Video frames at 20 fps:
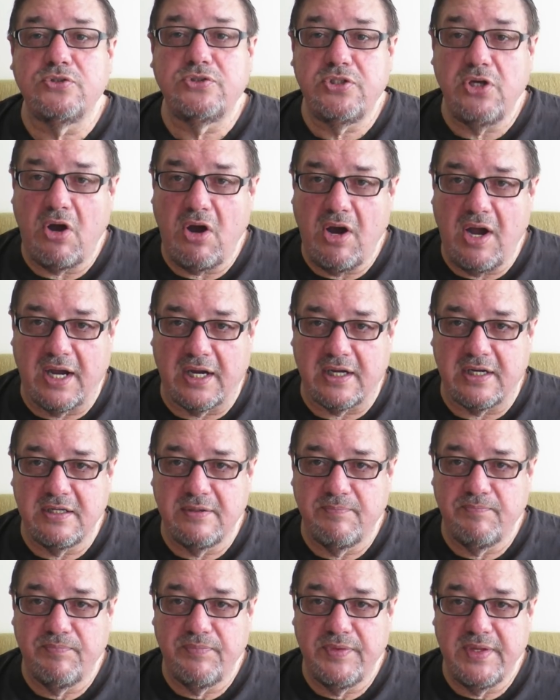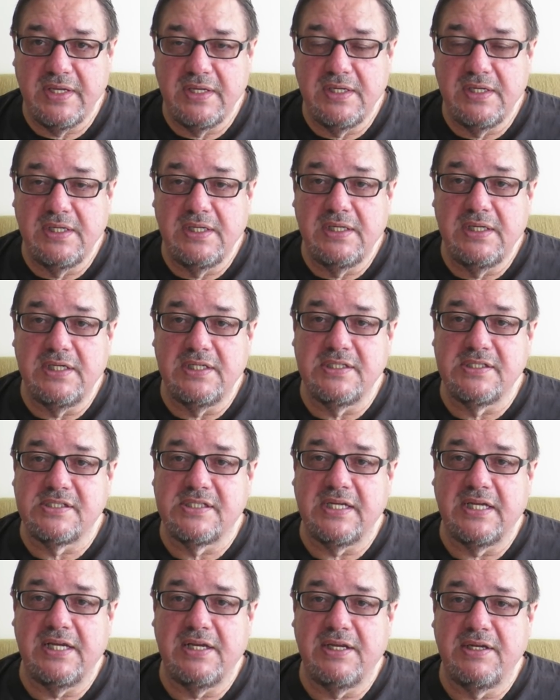Talk
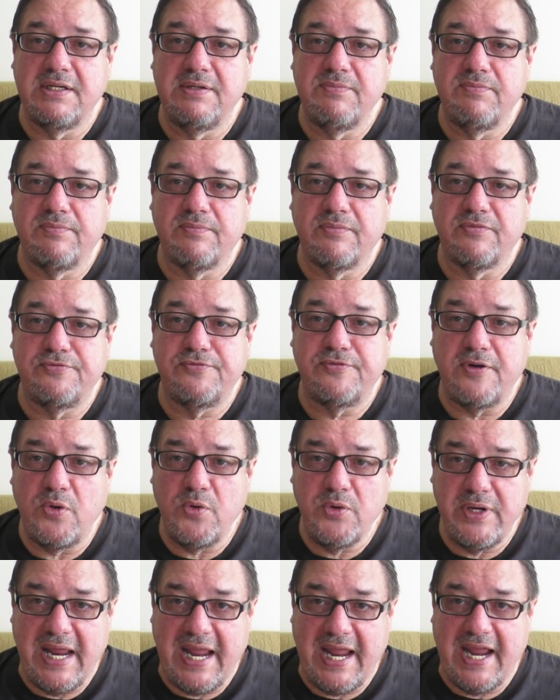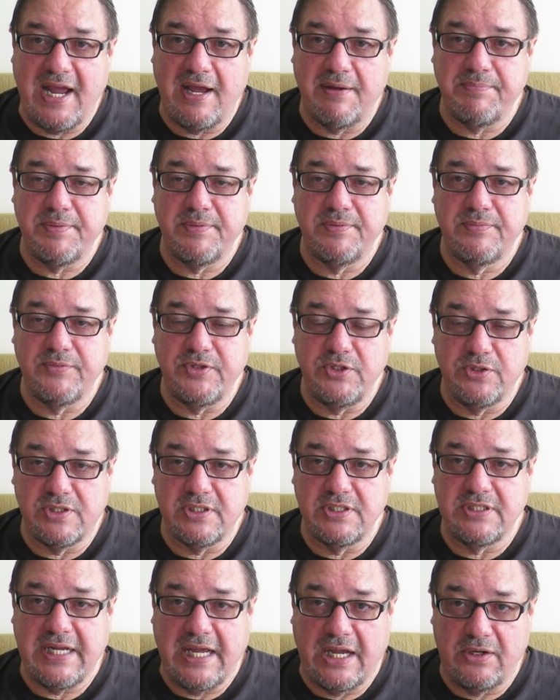is a phone app you
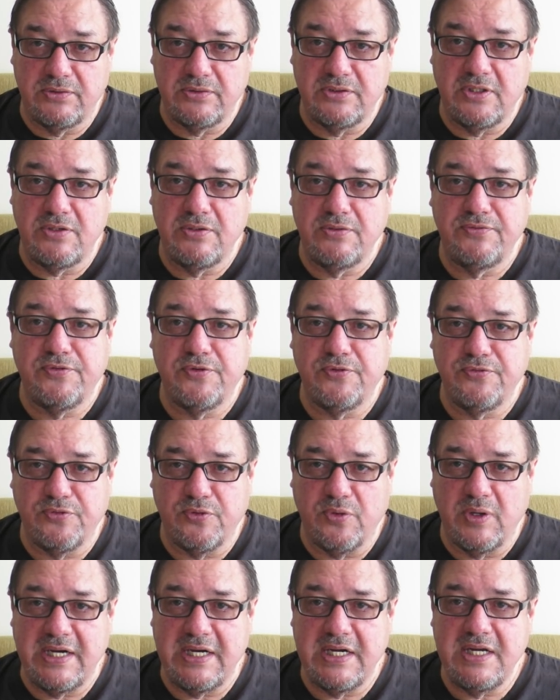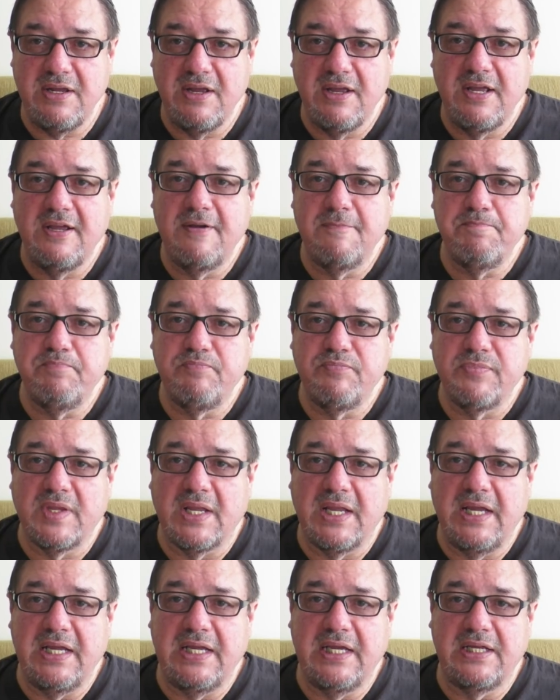can download for free,
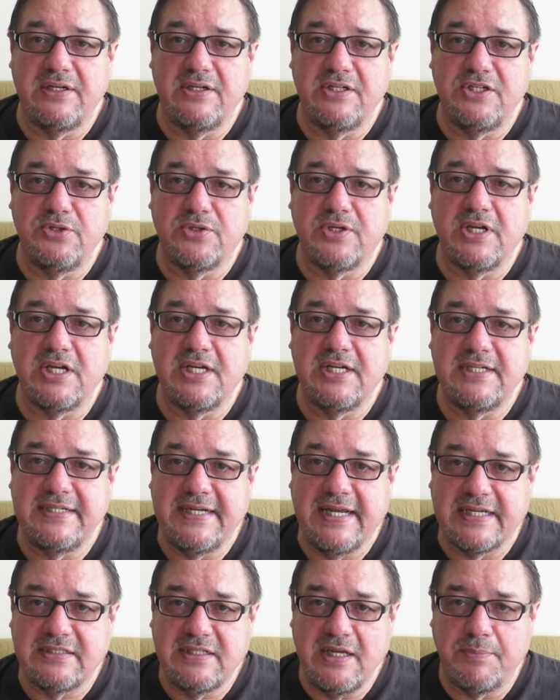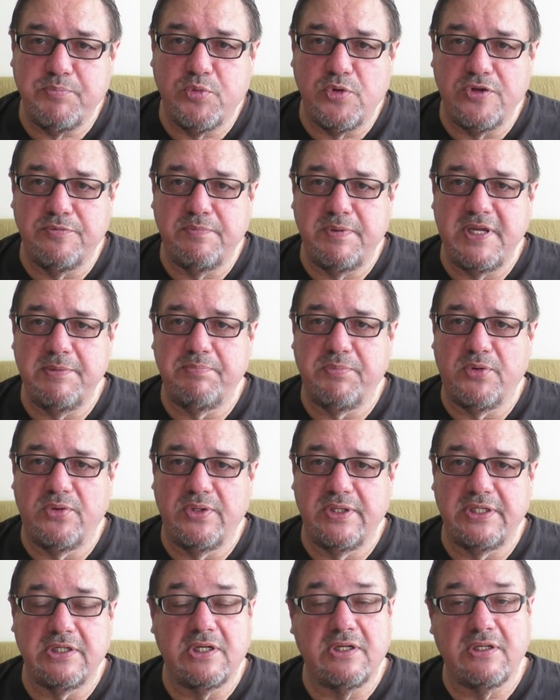and you can connect up with
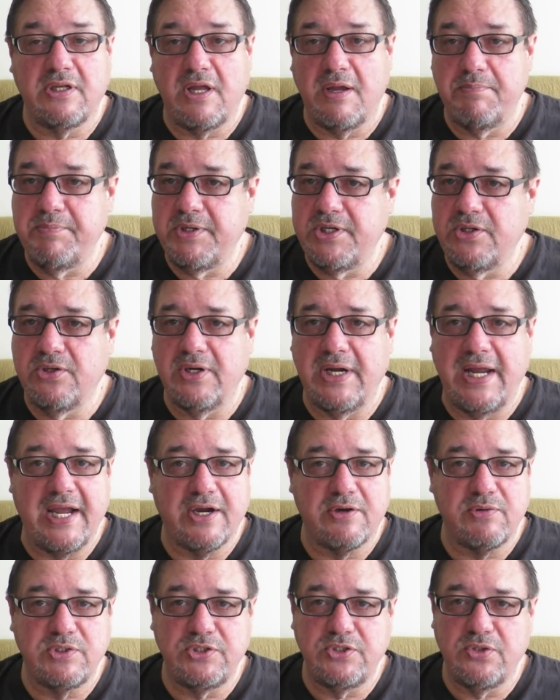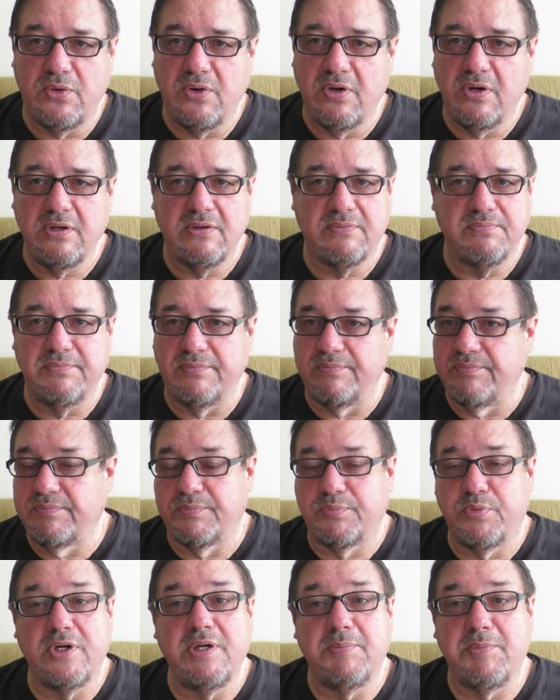people in Colombia or Ecuador, or
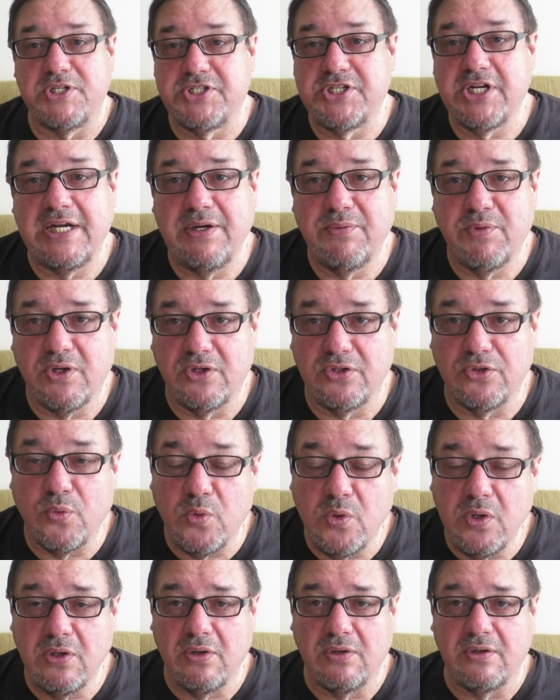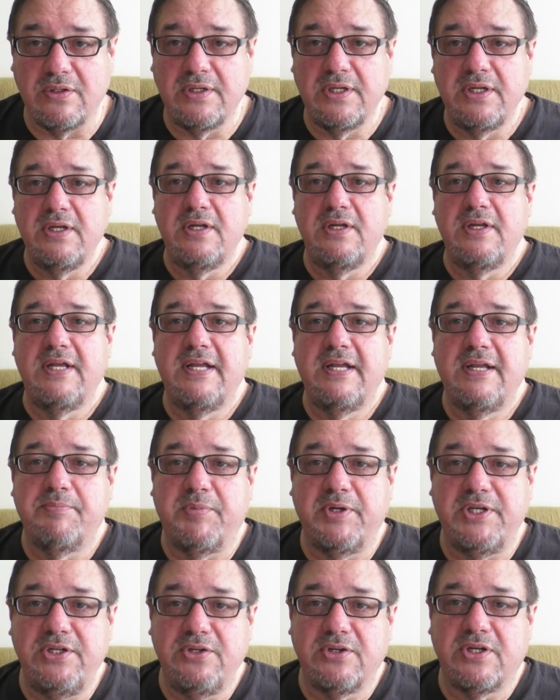pretty much anywhere in the world,
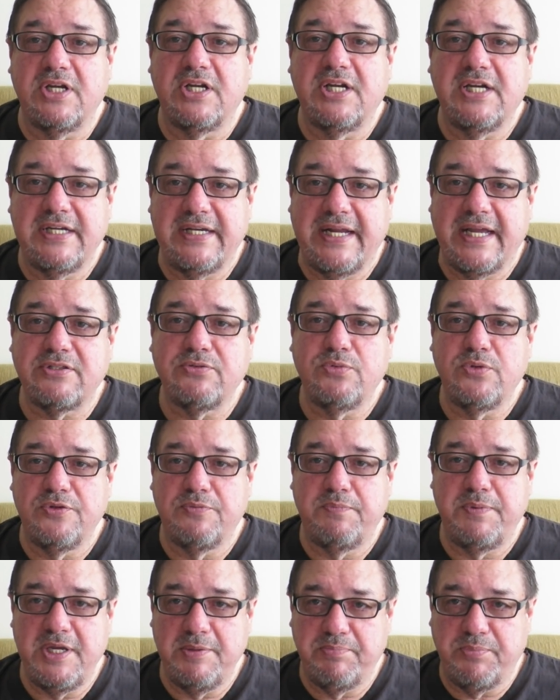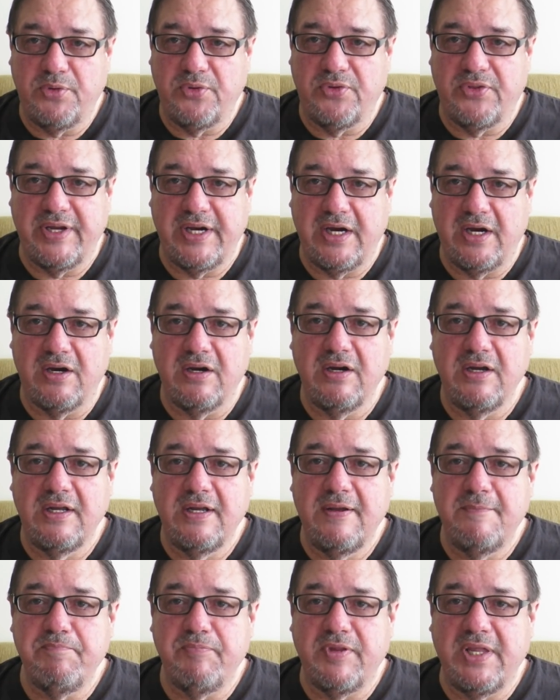but you can connect with people there
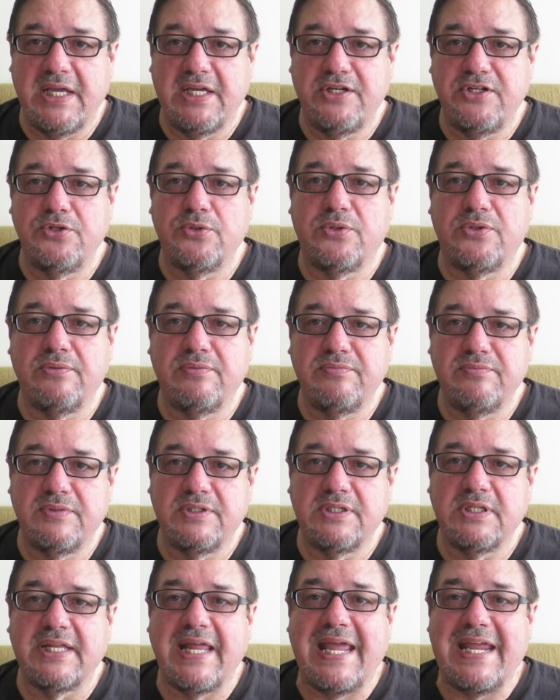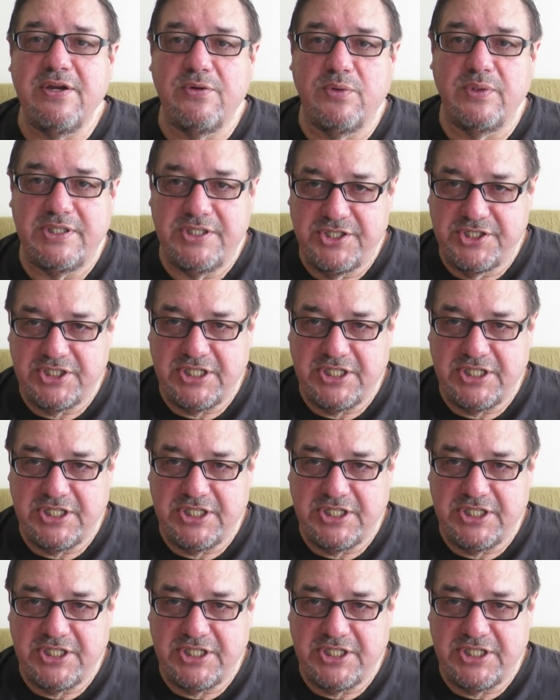and you'll language